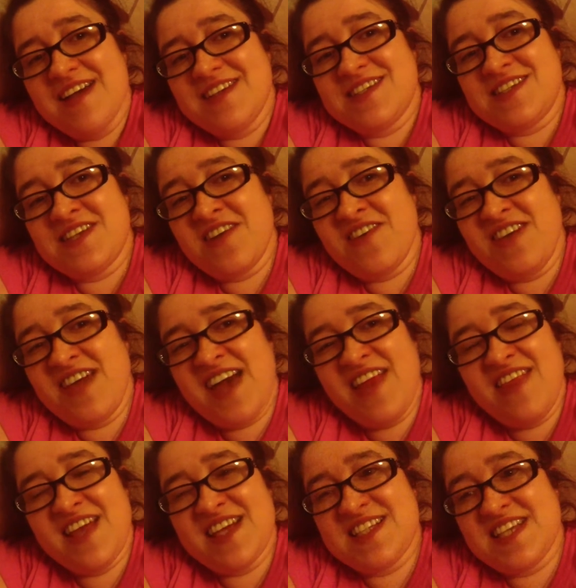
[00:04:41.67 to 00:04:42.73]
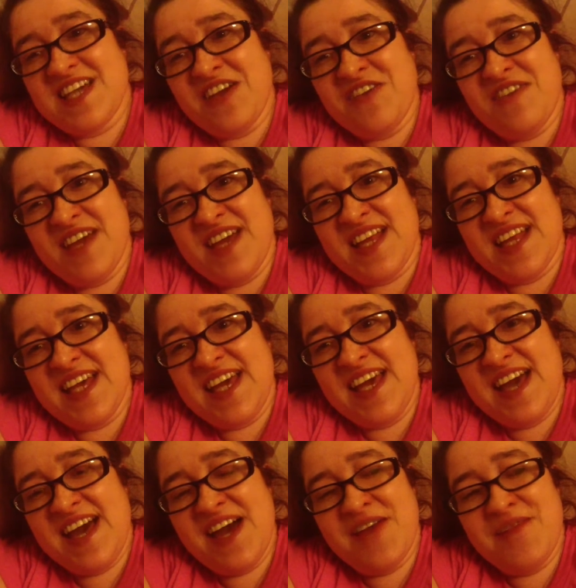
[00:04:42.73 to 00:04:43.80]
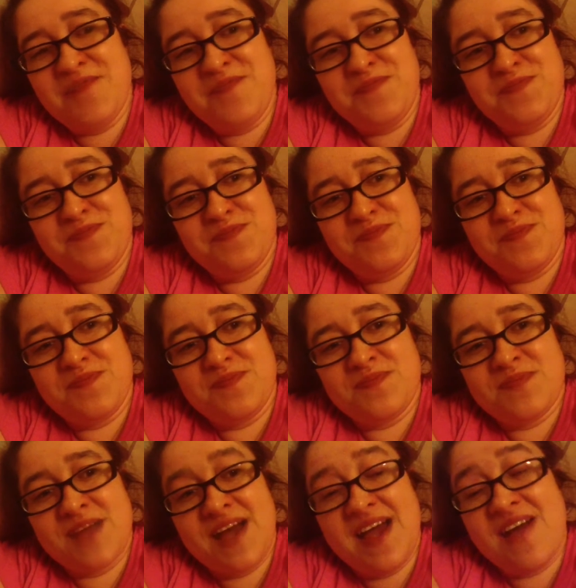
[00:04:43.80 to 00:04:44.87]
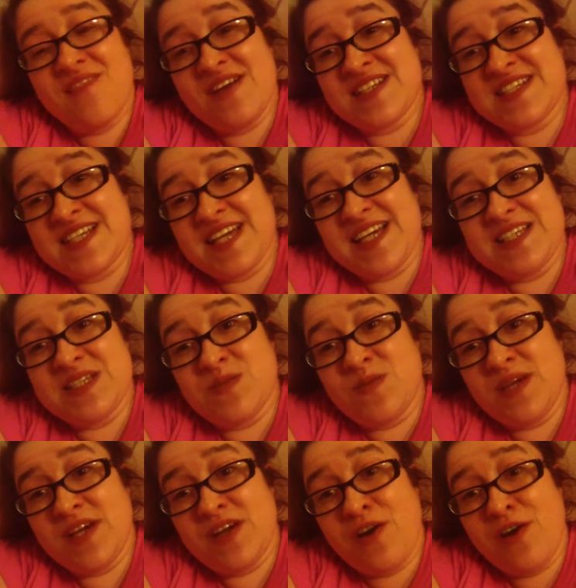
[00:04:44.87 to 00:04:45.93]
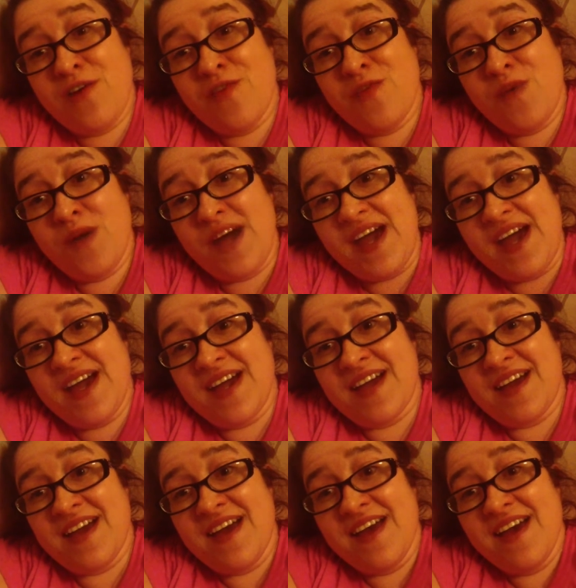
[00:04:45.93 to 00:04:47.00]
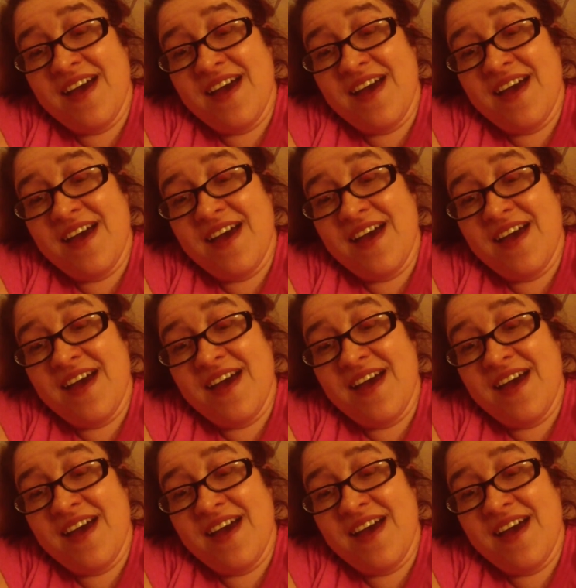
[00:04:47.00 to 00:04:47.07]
So, yeah, that's it really. I have had a nice week off work.